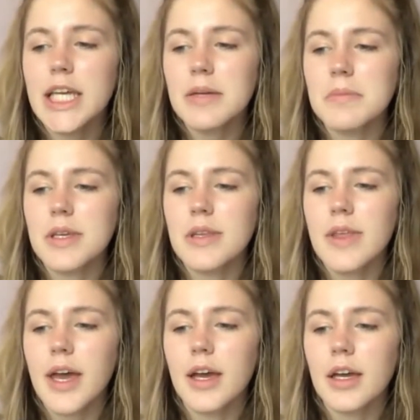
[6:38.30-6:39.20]
it hit
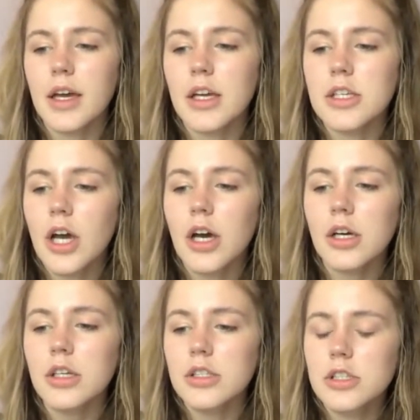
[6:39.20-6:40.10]
me that a
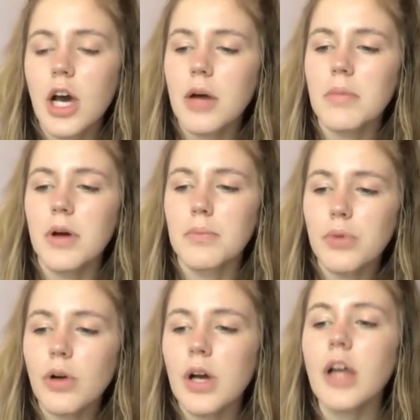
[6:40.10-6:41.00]
young, dumb,
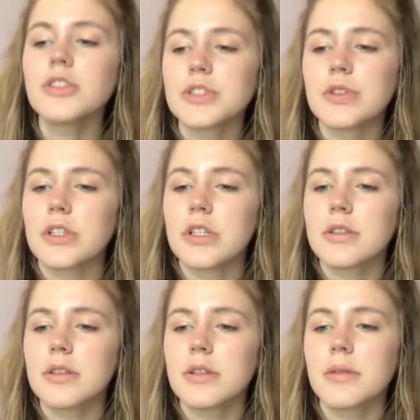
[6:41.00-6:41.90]
broke college
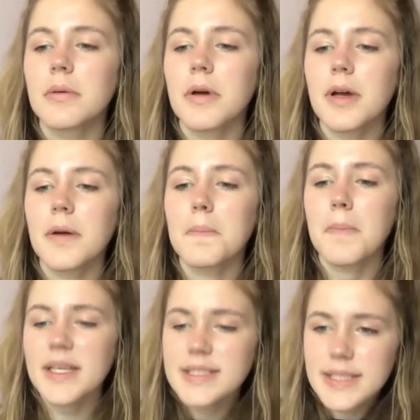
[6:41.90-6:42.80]
student,
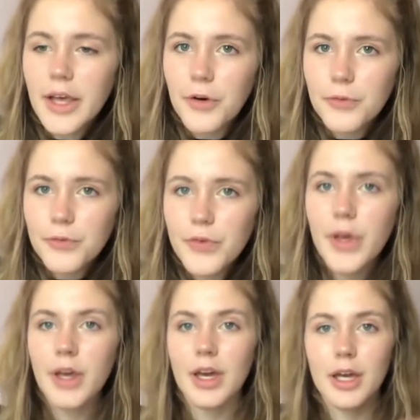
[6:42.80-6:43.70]
myself,
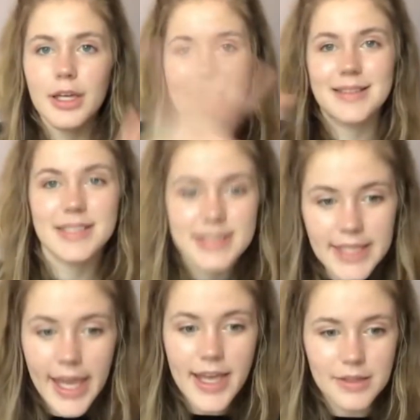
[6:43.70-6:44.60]
got
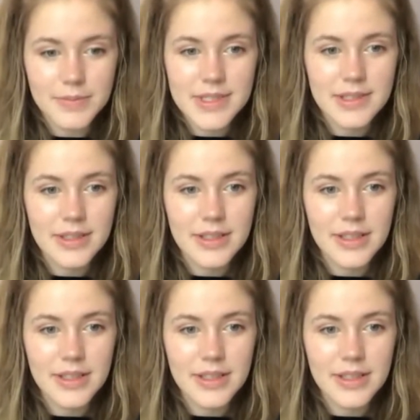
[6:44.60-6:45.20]
scammed